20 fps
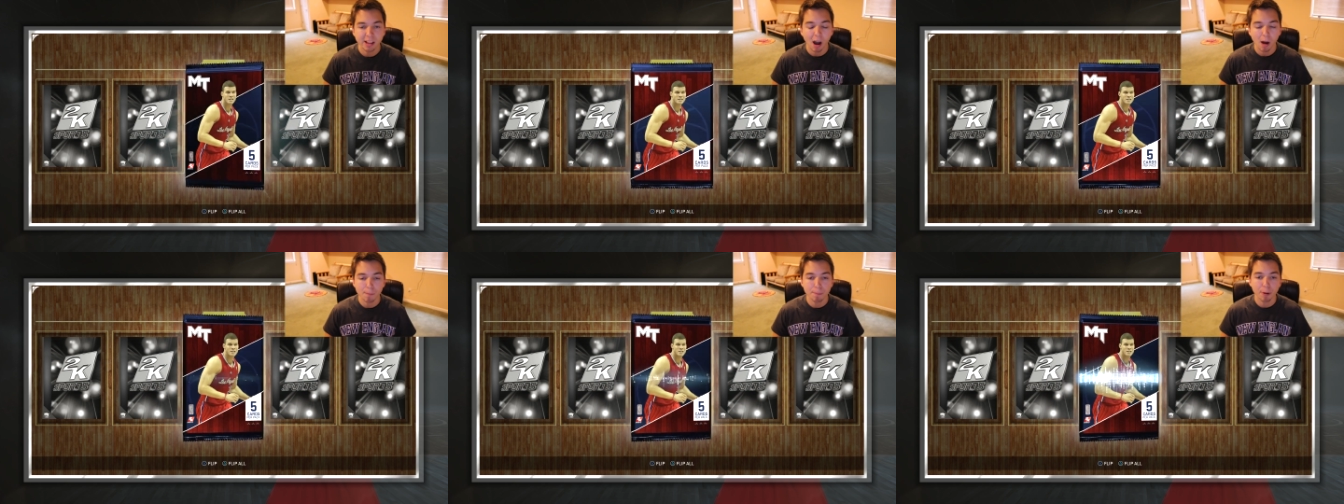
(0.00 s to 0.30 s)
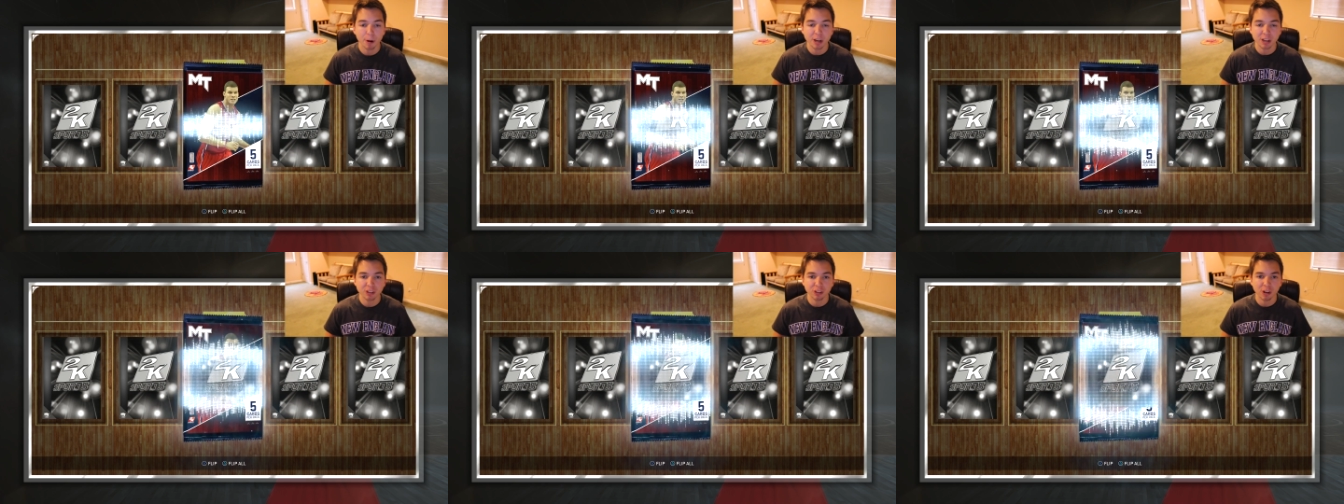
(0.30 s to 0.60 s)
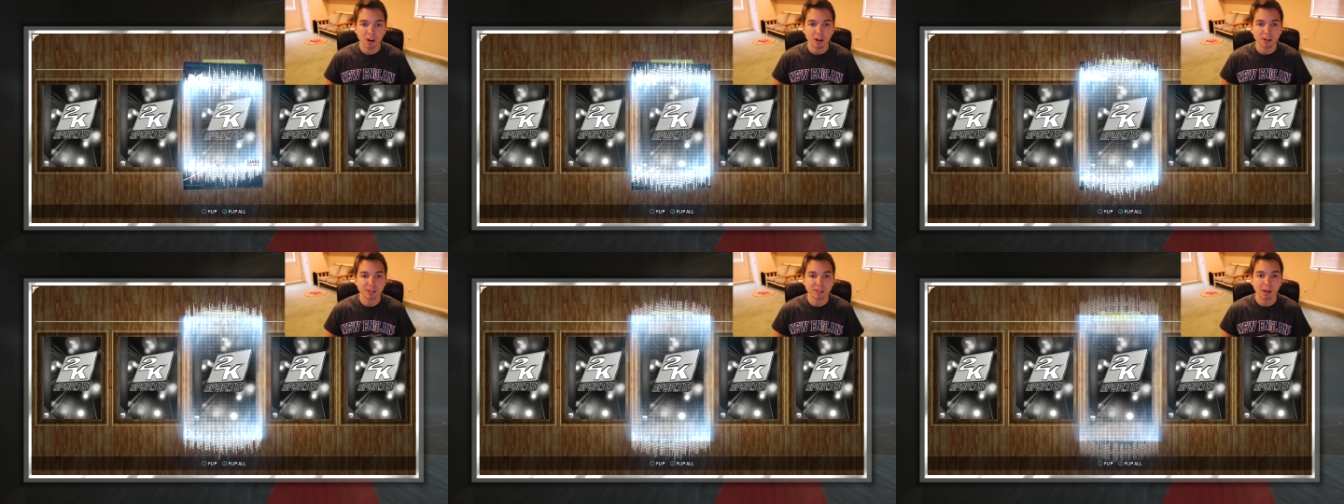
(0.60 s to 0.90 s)
Now I'm pretty
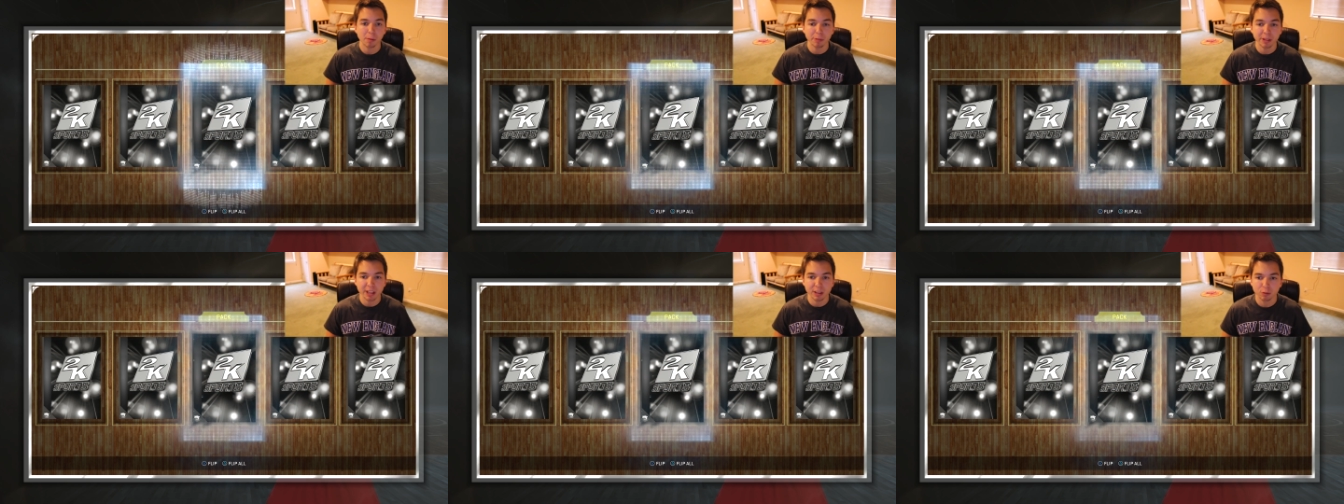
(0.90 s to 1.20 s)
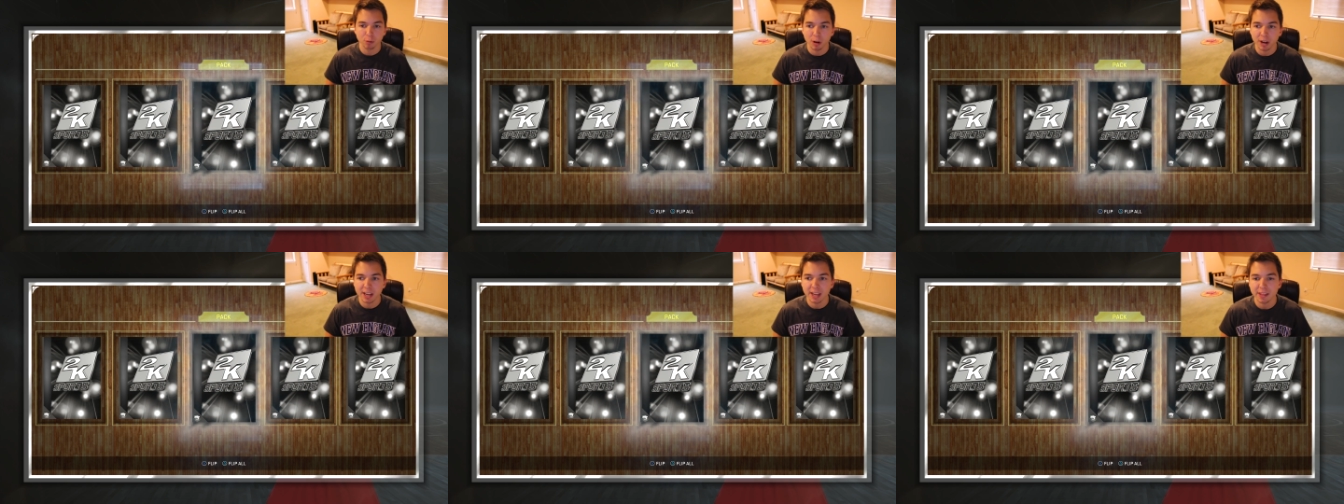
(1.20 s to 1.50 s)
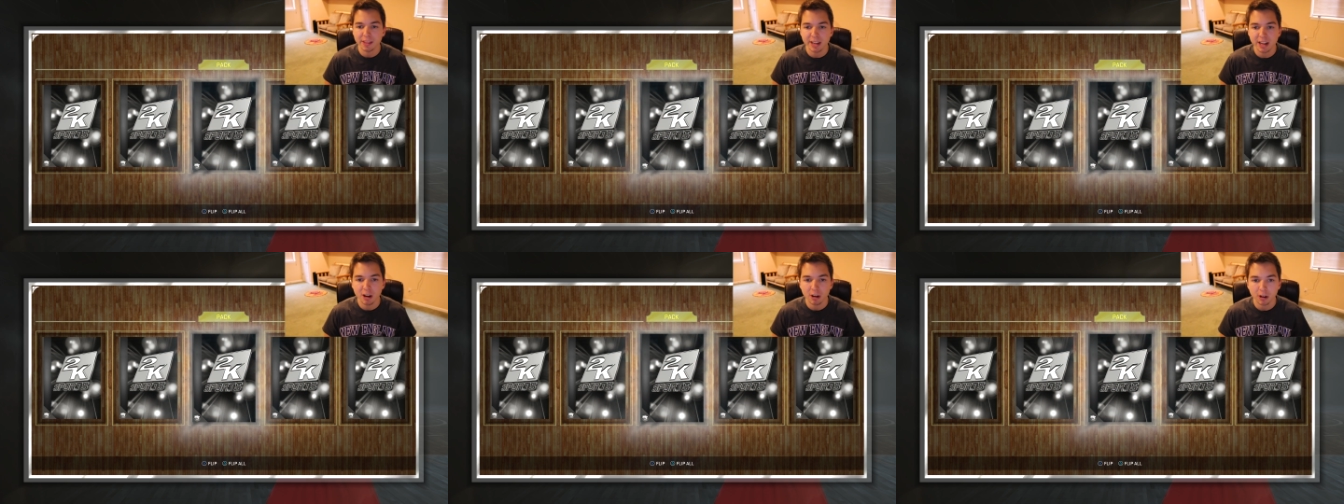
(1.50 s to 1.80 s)
sure some of these rookie
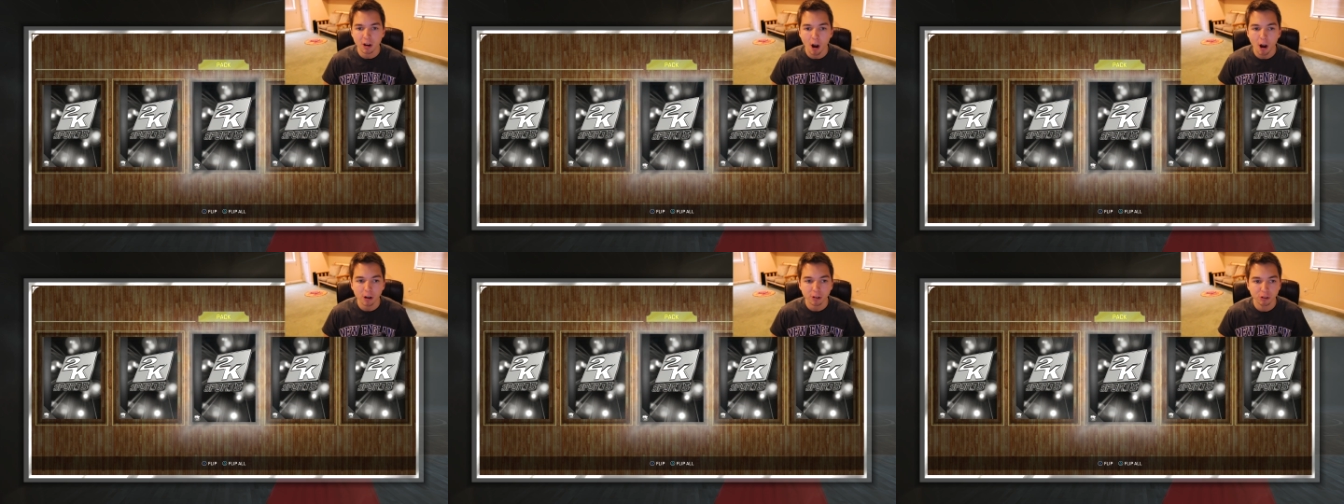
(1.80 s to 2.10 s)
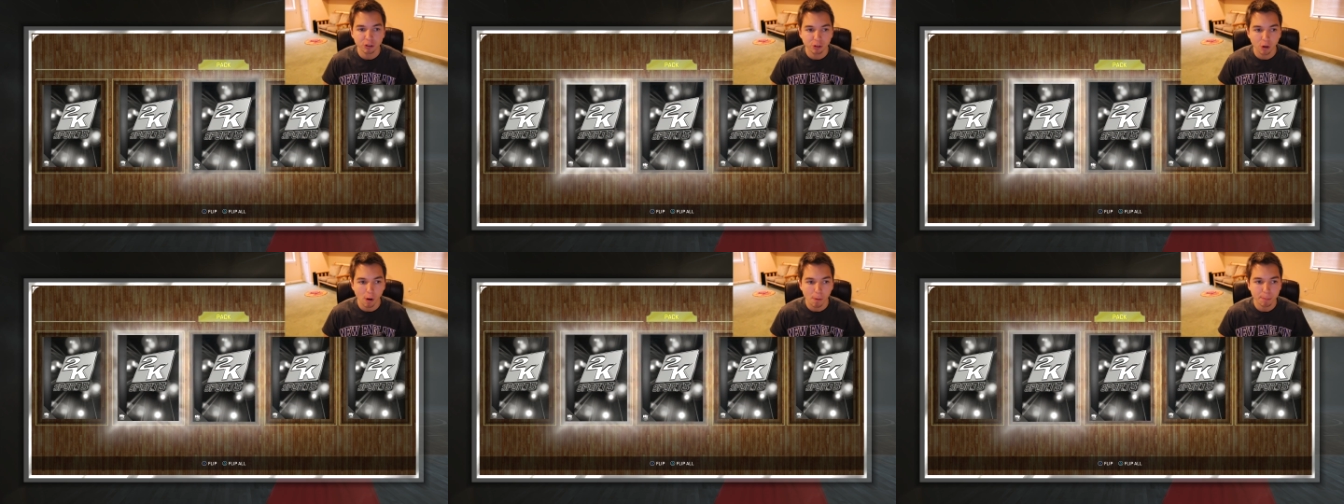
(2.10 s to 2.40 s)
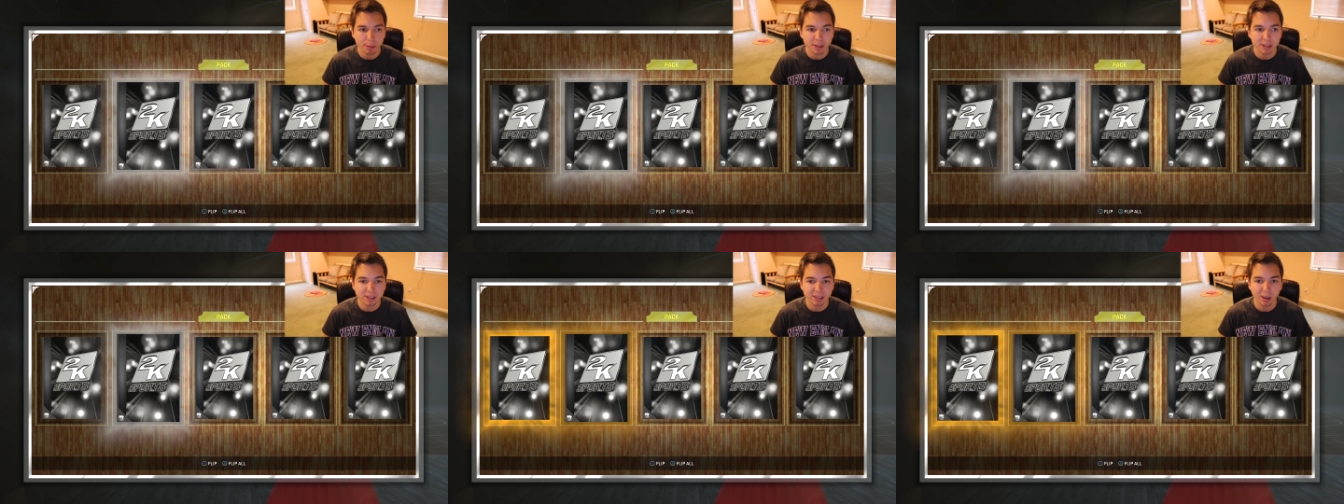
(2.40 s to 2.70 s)
of the year cards show
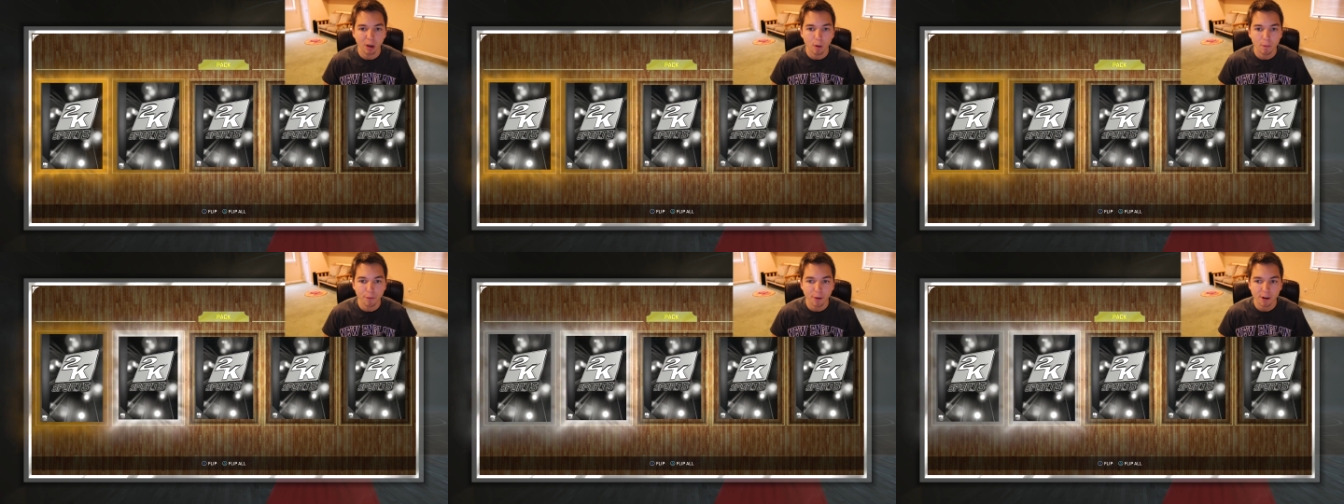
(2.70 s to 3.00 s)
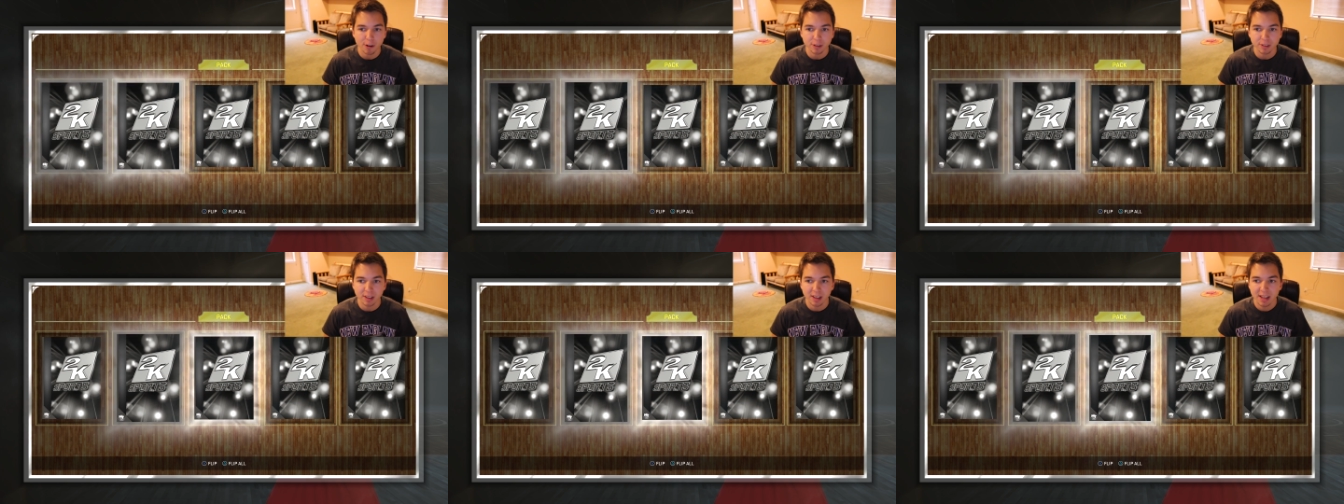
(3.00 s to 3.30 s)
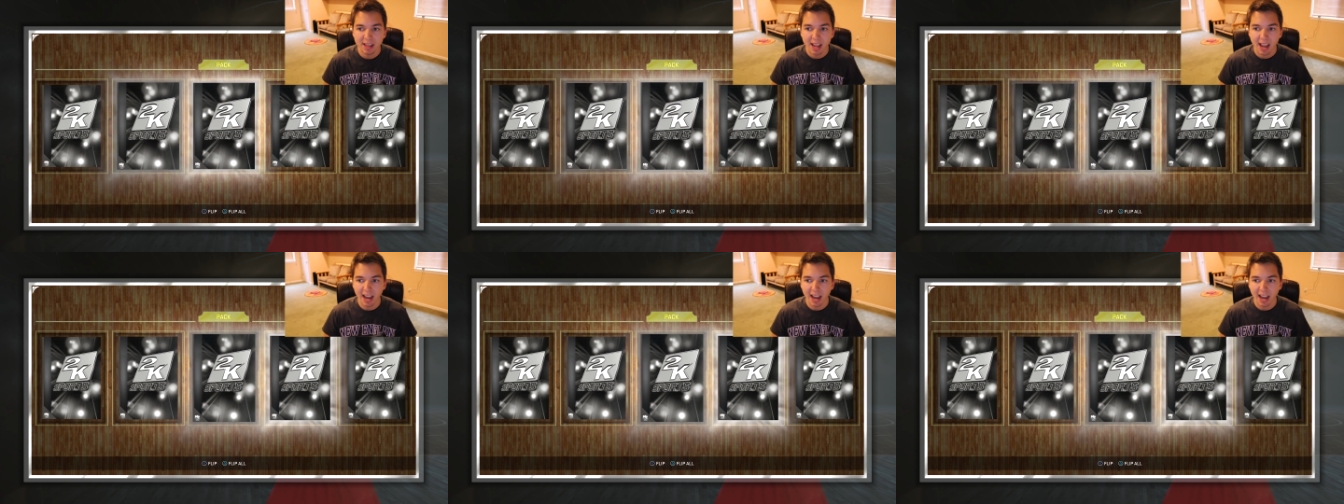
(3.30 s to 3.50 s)
up as silvers